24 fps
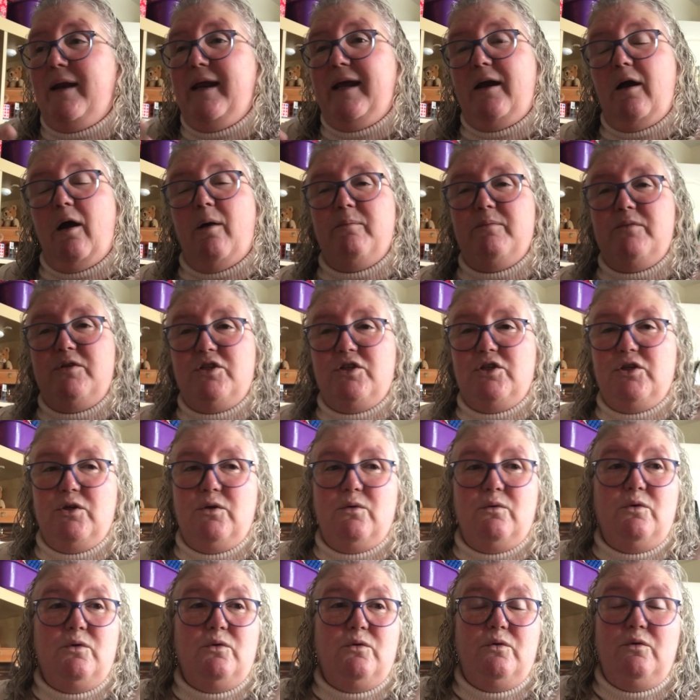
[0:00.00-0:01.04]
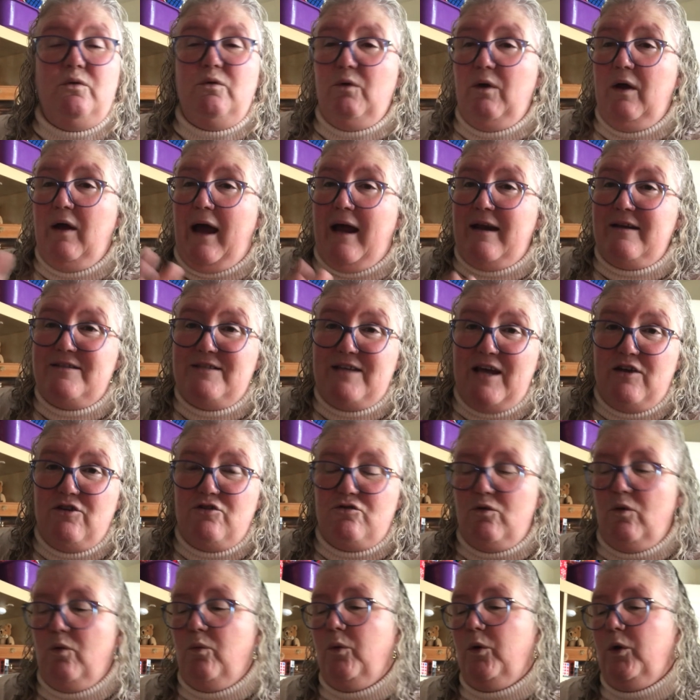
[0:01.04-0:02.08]
it comes to
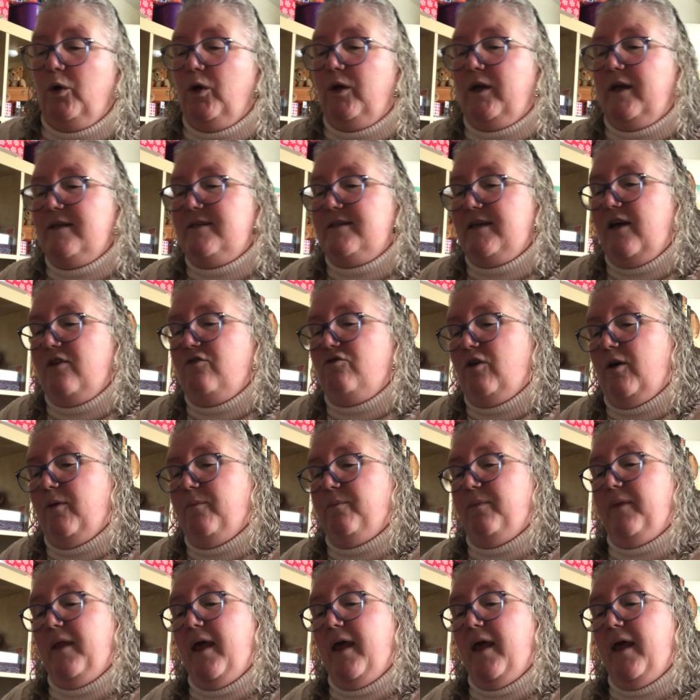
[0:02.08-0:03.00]
ancestral work, etc.